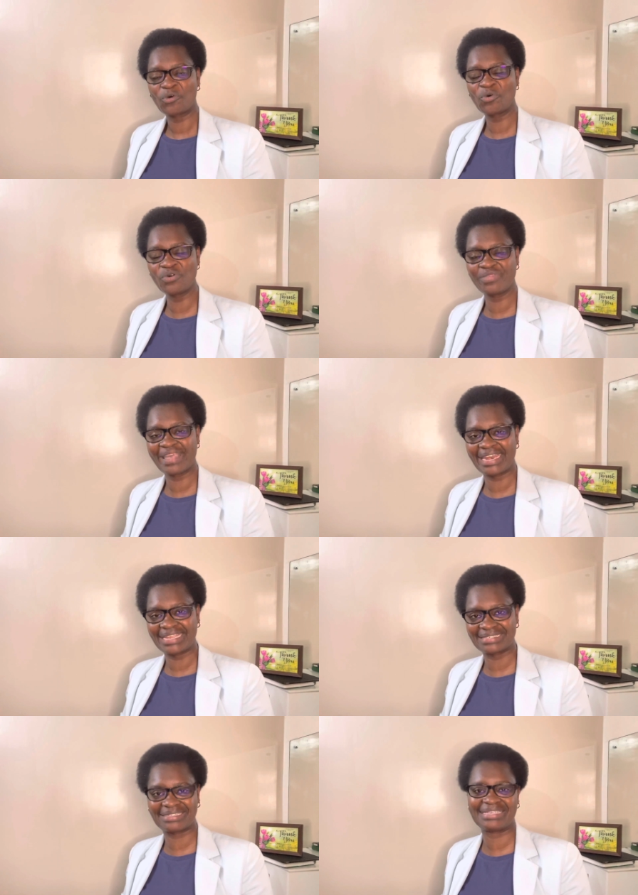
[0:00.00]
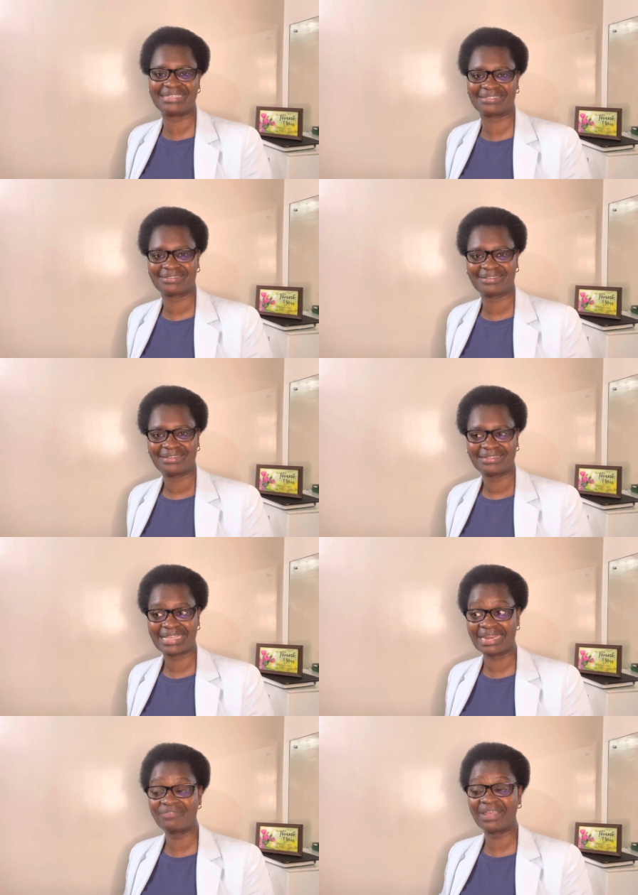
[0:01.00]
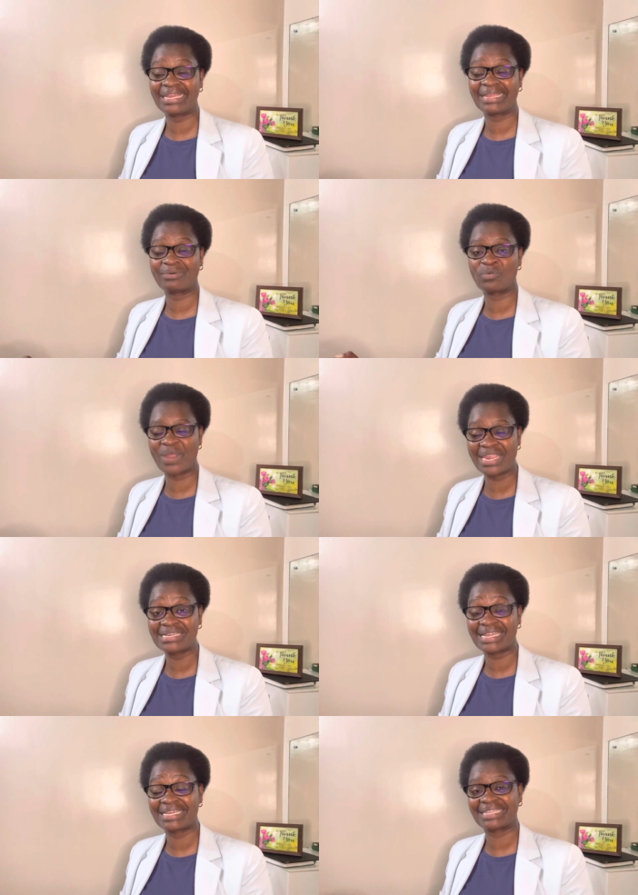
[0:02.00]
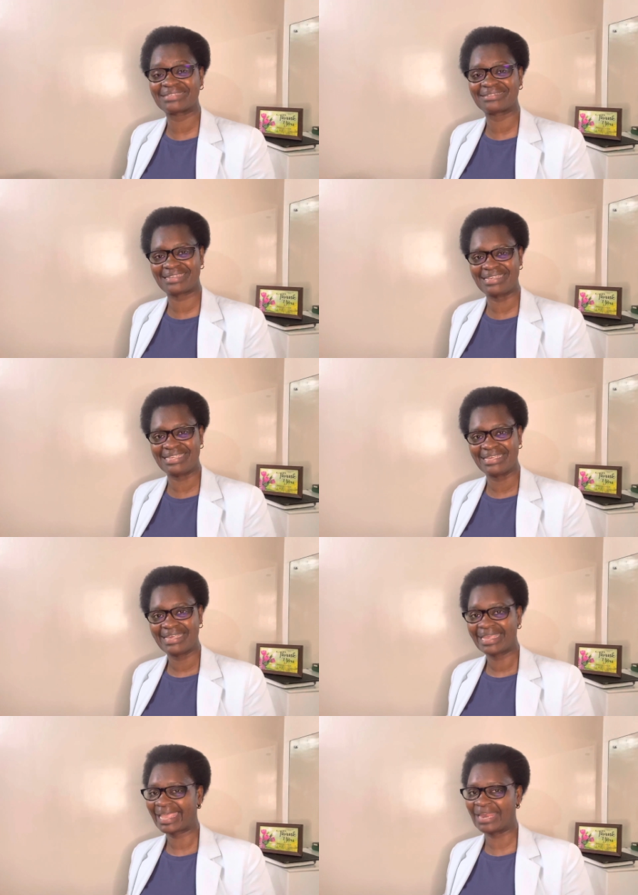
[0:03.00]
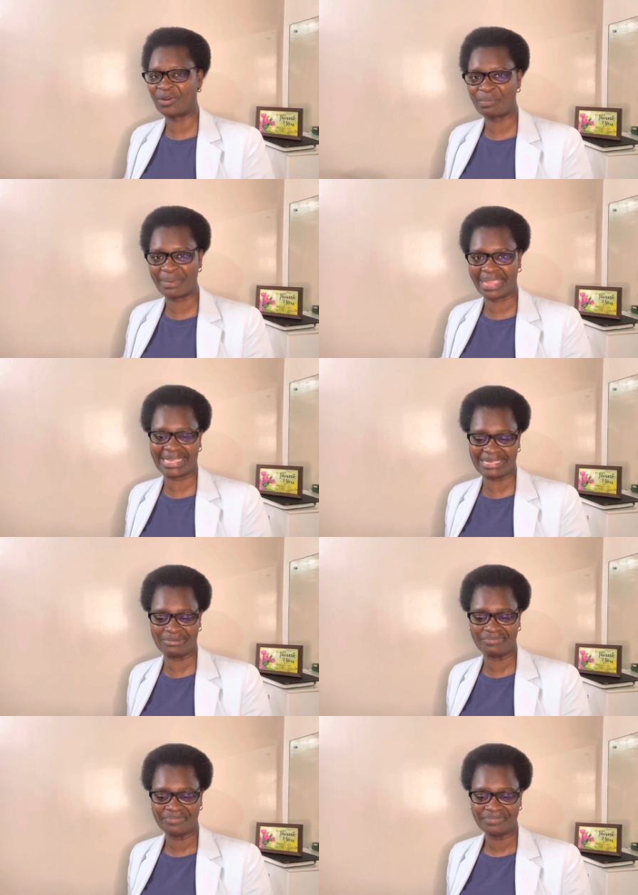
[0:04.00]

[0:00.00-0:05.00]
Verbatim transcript: Who then is this that even the wind and the sea can obey him?